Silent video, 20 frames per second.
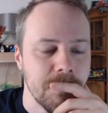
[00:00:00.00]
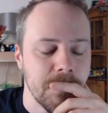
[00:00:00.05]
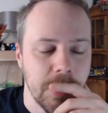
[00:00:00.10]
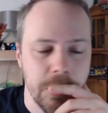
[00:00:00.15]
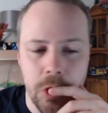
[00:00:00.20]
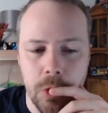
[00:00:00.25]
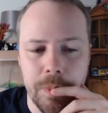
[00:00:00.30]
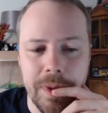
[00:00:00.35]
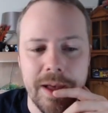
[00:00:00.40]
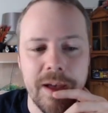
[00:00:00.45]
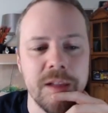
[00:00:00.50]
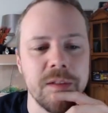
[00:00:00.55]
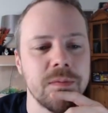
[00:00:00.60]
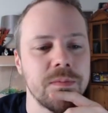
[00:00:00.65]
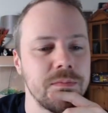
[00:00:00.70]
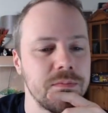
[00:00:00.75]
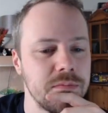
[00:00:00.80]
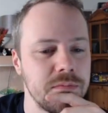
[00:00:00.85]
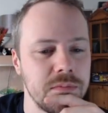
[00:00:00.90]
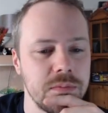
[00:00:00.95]
Cool band.
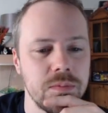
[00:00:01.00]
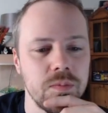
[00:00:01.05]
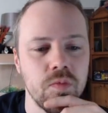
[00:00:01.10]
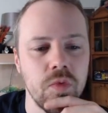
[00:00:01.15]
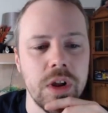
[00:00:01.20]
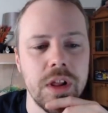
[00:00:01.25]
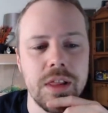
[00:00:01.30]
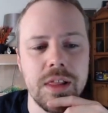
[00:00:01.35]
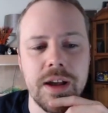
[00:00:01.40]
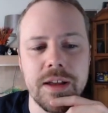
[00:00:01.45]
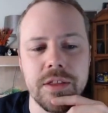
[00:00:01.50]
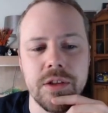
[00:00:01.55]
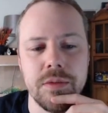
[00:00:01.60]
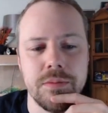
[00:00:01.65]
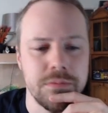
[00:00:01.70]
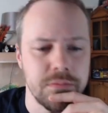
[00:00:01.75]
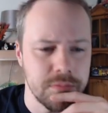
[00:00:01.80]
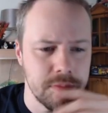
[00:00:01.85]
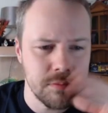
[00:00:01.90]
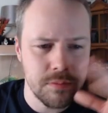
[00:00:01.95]
Really like
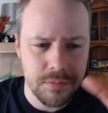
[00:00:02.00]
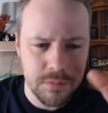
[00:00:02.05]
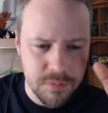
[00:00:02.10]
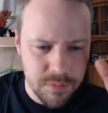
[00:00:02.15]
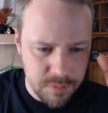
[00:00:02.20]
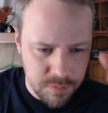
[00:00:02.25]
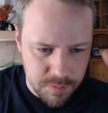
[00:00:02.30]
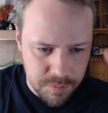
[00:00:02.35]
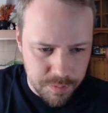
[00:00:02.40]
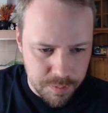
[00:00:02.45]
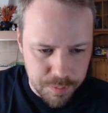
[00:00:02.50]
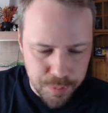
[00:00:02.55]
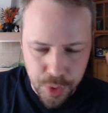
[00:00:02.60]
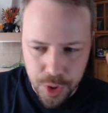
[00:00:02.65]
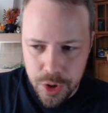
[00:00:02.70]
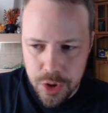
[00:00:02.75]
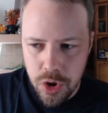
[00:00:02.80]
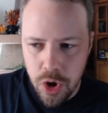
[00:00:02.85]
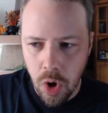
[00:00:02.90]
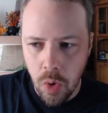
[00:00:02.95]
them,
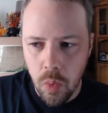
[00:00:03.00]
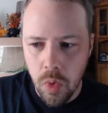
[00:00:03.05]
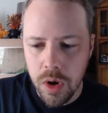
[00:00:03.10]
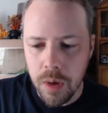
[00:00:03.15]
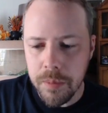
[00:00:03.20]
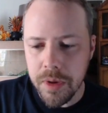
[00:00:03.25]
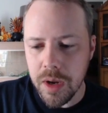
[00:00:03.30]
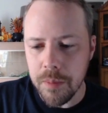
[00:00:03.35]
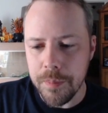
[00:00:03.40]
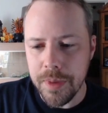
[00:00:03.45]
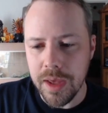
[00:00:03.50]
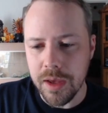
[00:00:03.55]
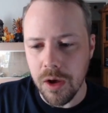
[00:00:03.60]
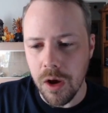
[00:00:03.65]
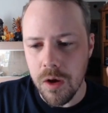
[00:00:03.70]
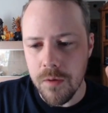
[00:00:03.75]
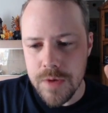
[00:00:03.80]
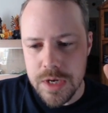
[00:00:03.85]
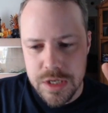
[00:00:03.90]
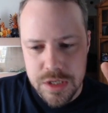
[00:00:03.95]
but not one I'm going to pick
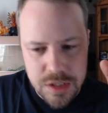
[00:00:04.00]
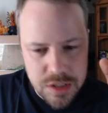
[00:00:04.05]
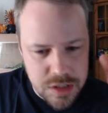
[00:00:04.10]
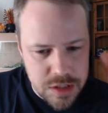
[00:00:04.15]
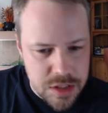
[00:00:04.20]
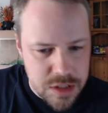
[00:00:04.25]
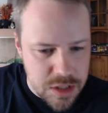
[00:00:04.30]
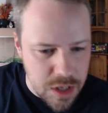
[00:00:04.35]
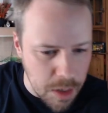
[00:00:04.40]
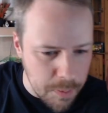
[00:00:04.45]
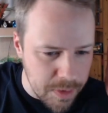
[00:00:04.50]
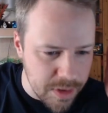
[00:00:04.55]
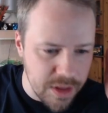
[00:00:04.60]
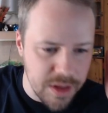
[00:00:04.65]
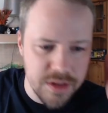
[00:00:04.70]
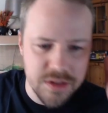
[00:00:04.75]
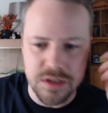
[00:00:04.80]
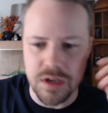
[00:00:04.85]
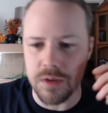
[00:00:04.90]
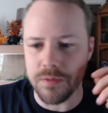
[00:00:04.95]
over some of
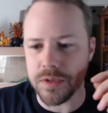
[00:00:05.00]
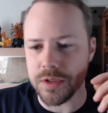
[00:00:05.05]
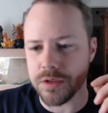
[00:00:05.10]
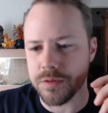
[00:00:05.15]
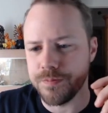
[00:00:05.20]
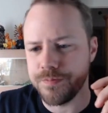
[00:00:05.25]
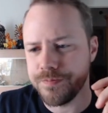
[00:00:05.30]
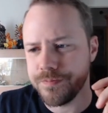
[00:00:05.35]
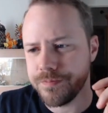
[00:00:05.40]
these others.